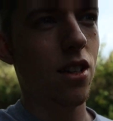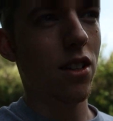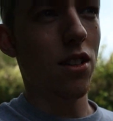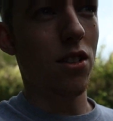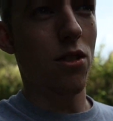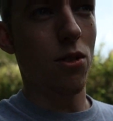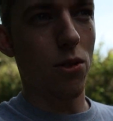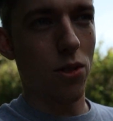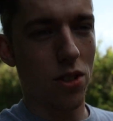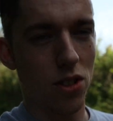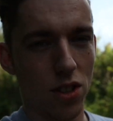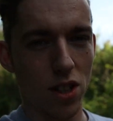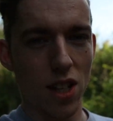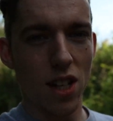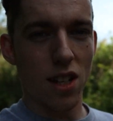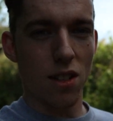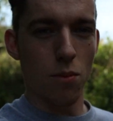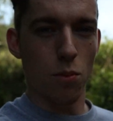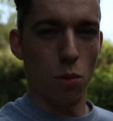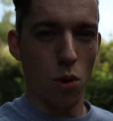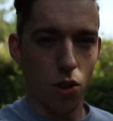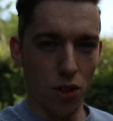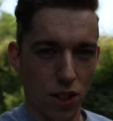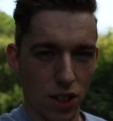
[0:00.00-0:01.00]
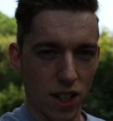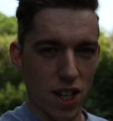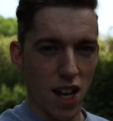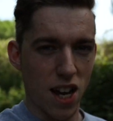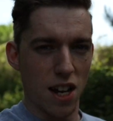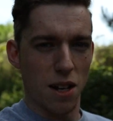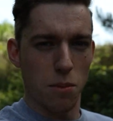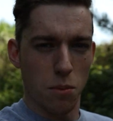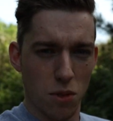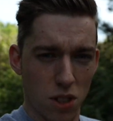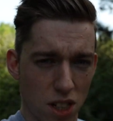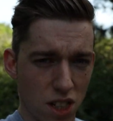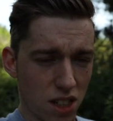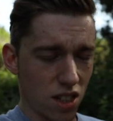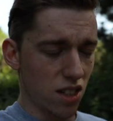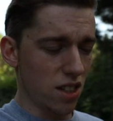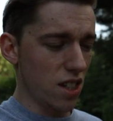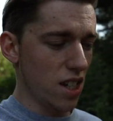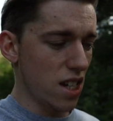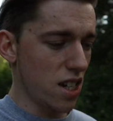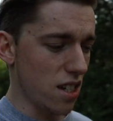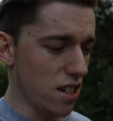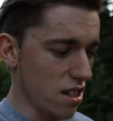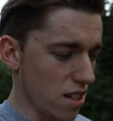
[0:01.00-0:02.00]
You're seeing what the camera is
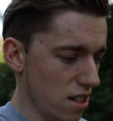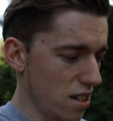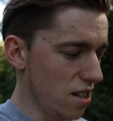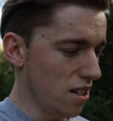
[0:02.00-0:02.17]
seeing.